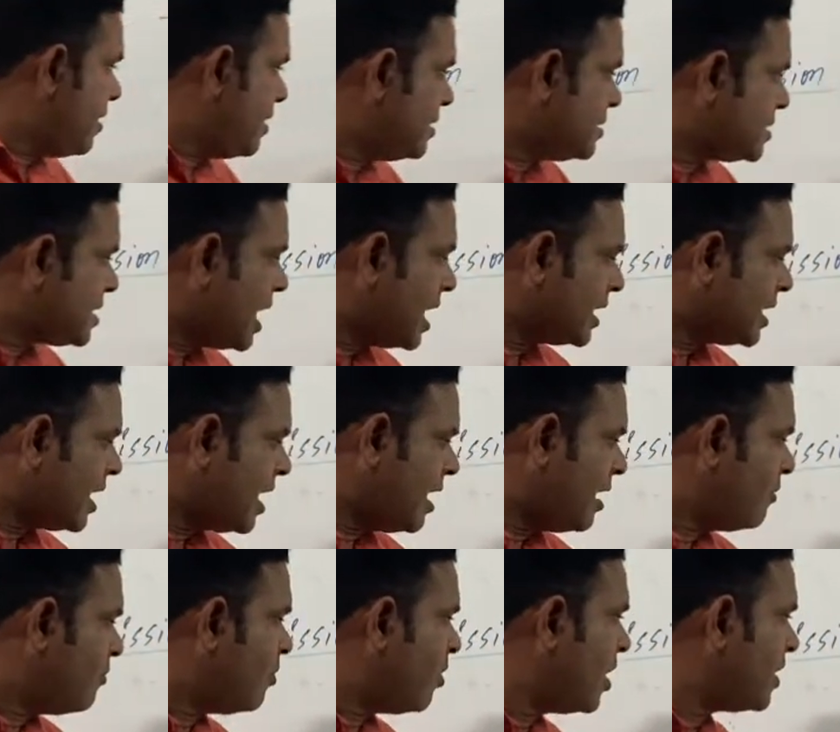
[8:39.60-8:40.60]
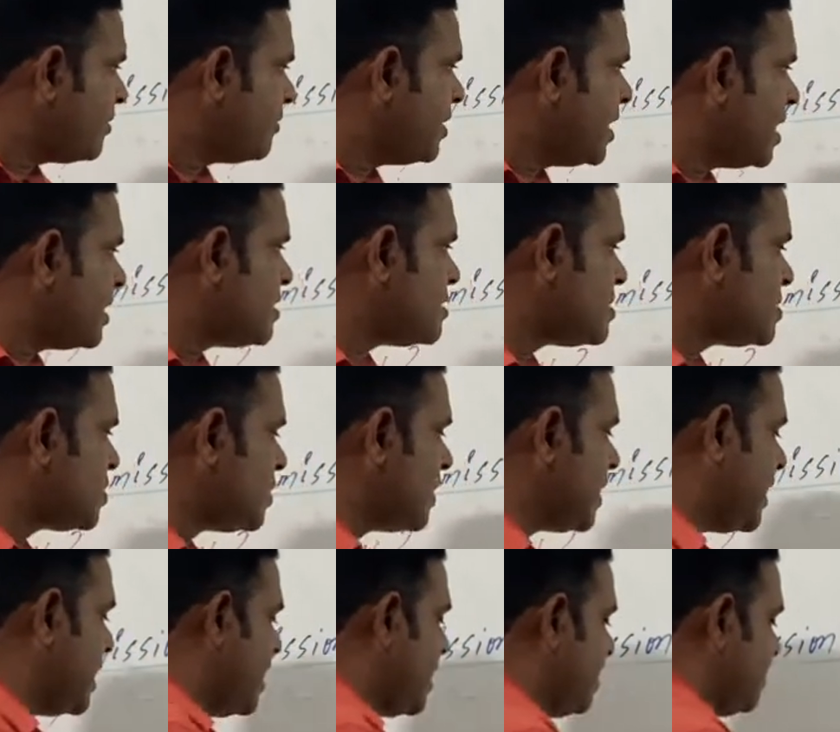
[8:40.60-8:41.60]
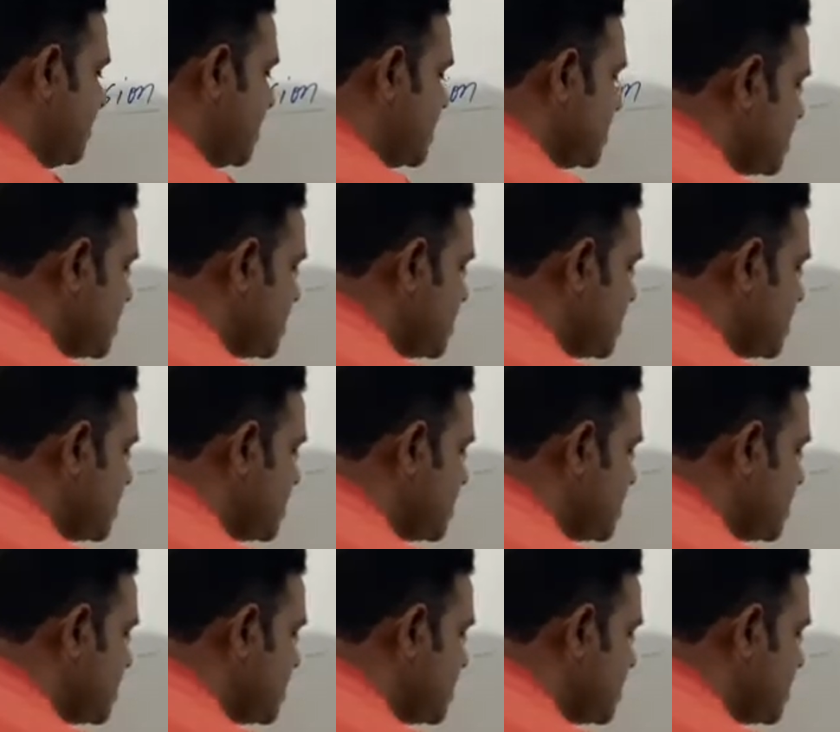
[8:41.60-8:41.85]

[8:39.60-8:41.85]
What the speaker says: data, what we understood here means